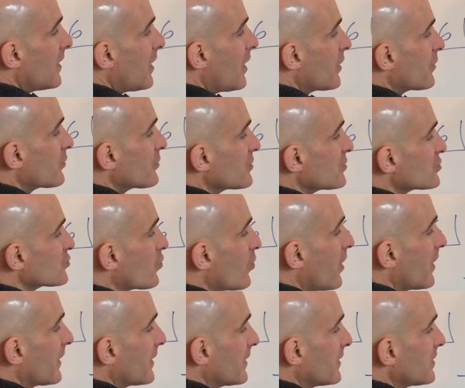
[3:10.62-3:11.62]

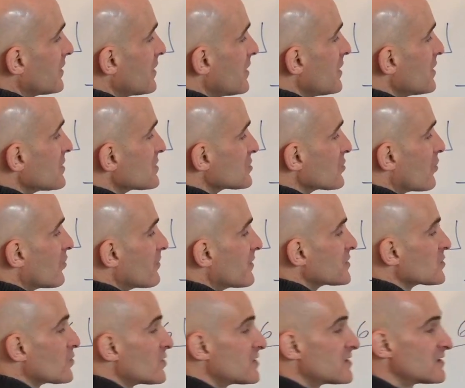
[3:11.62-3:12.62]
120. So
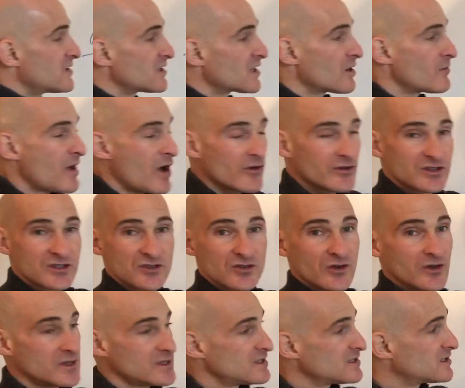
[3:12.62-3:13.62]
this one didn't come out
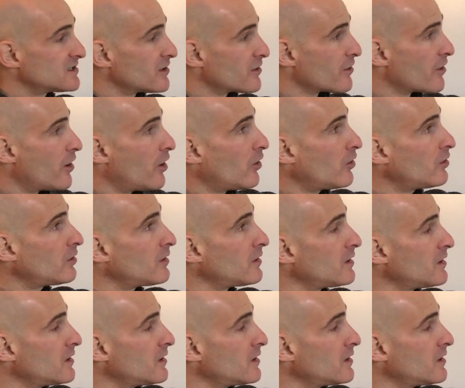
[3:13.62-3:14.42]
to 0.